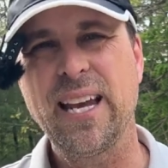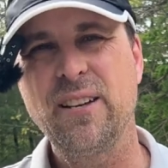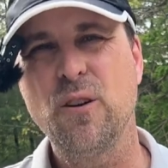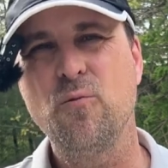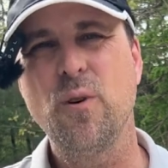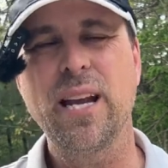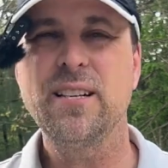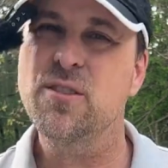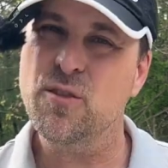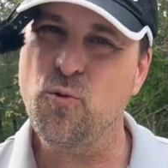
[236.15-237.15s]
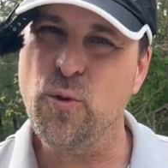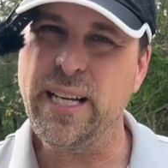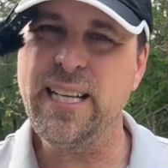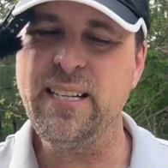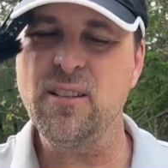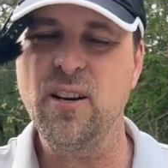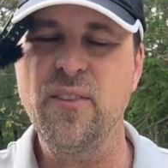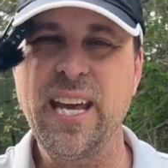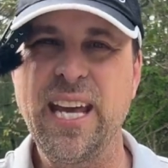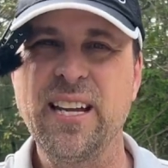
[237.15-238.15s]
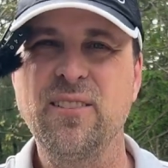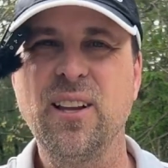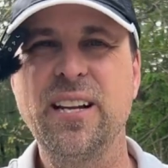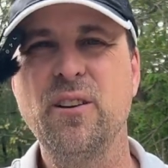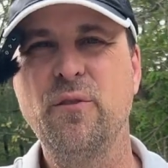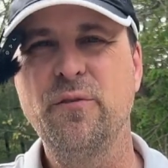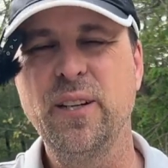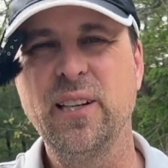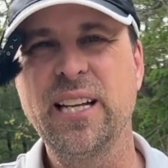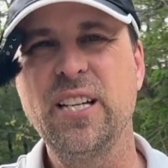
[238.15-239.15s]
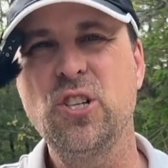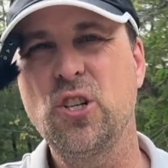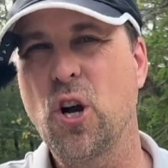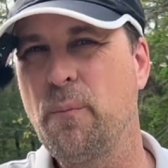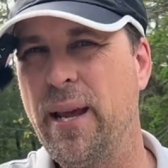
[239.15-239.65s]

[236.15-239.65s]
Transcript: I don't, when I squeeze on the handle, I don't feel any sharp